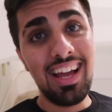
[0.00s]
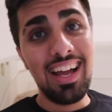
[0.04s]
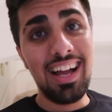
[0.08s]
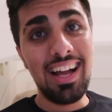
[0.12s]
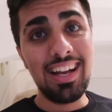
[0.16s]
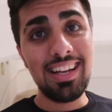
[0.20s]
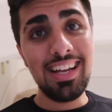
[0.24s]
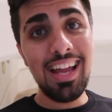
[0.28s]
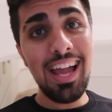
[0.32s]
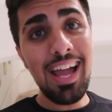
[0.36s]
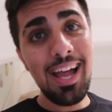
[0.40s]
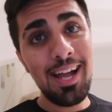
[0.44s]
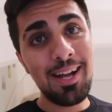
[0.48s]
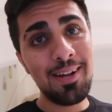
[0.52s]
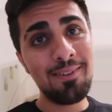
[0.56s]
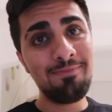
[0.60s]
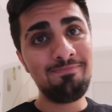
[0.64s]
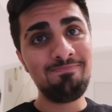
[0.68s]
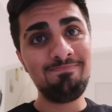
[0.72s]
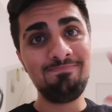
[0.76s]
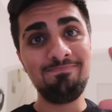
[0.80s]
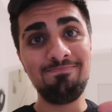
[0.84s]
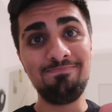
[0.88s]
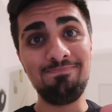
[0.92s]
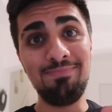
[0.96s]
And yeah.
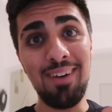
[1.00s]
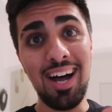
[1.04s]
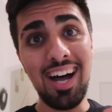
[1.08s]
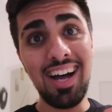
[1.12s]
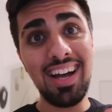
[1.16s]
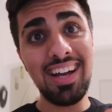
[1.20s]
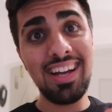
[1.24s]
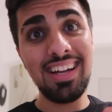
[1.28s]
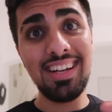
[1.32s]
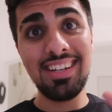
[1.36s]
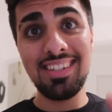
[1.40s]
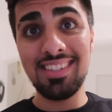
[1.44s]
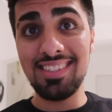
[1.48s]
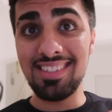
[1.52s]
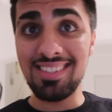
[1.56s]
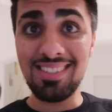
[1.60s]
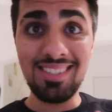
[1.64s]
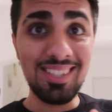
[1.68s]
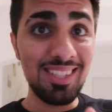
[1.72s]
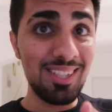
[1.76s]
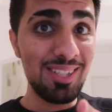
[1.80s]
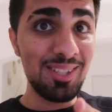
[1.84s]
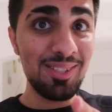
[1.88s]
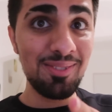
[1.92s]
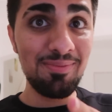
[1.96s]
Bye.
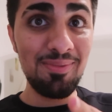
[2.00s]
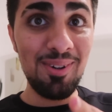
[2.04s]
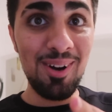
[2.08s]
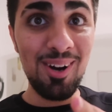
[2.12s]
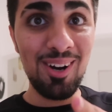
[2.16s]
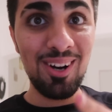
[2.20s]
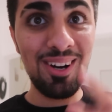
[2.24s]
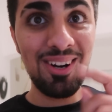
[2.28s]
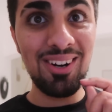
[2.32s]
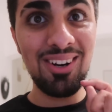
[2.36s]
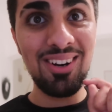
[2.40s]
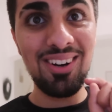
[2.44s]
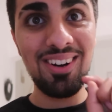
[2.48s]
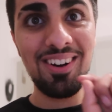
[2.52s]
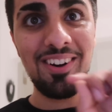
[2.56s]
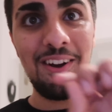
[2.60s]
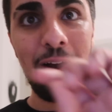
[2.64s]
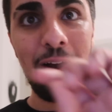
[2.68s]
See you tomorrow.